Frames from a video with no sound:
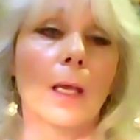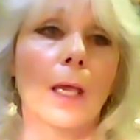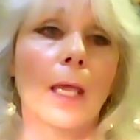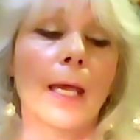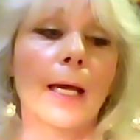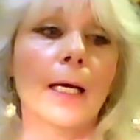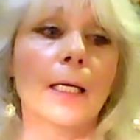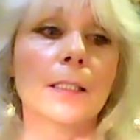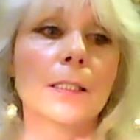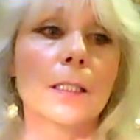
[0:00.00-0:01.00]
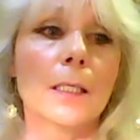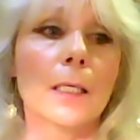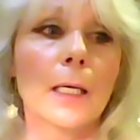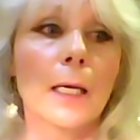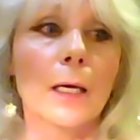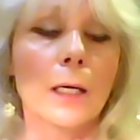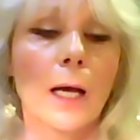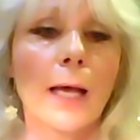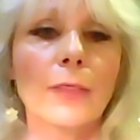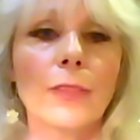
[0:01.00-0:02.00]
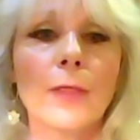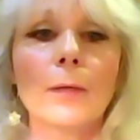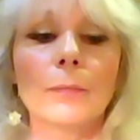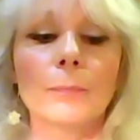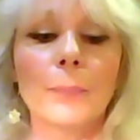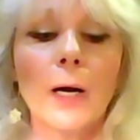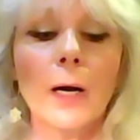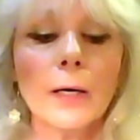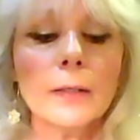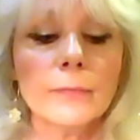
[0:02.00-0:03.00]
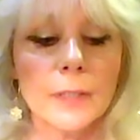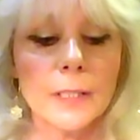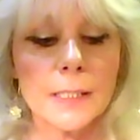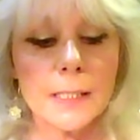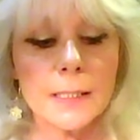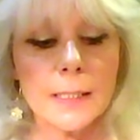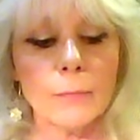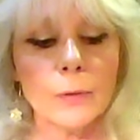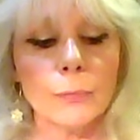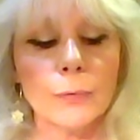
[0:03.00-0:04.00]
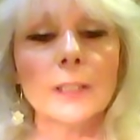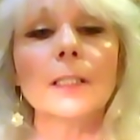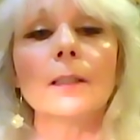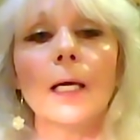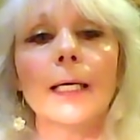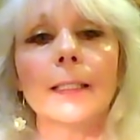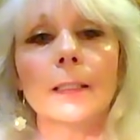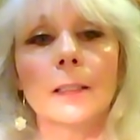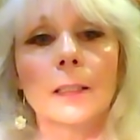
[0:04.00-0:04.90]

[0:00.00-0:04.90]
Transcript: And I think part of this is I would really like